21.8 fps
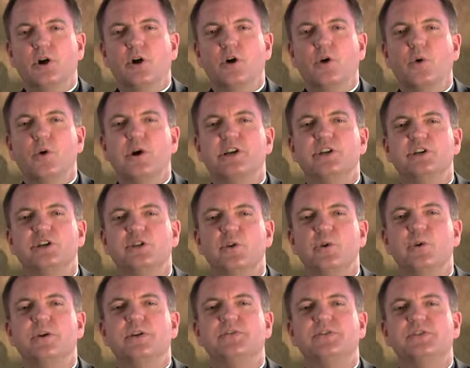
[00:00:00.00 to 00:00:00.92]
her
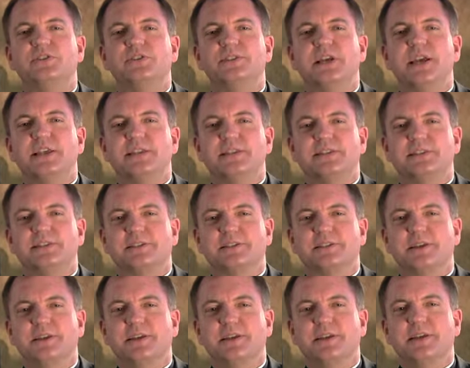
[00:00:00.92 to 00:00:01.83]
intuitive
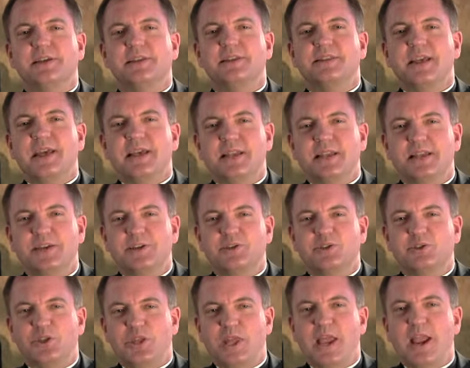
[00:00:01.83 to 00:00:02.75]
sense that he
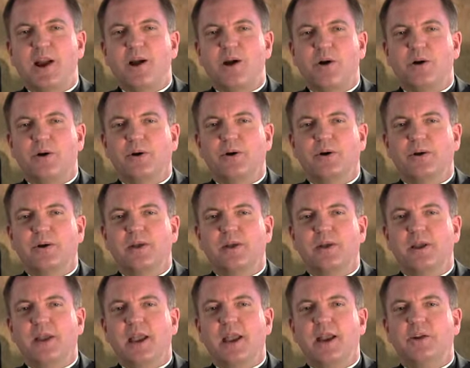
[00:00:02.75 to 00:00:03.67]
is there
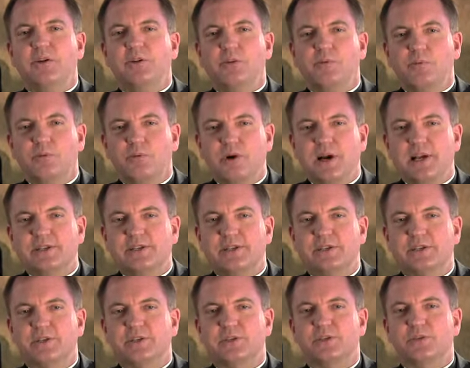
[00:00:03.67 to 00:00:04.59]
and her
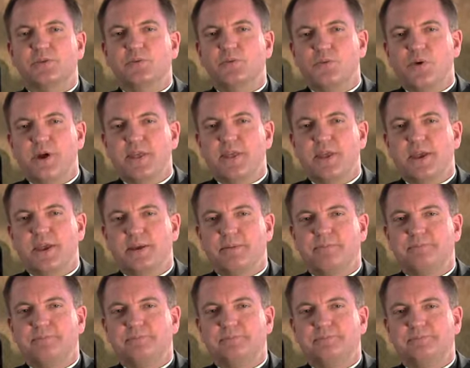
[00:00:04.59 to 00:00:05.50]
presence with
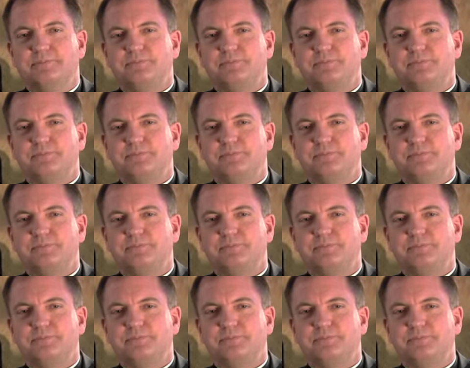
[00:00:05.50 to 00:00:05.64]
him.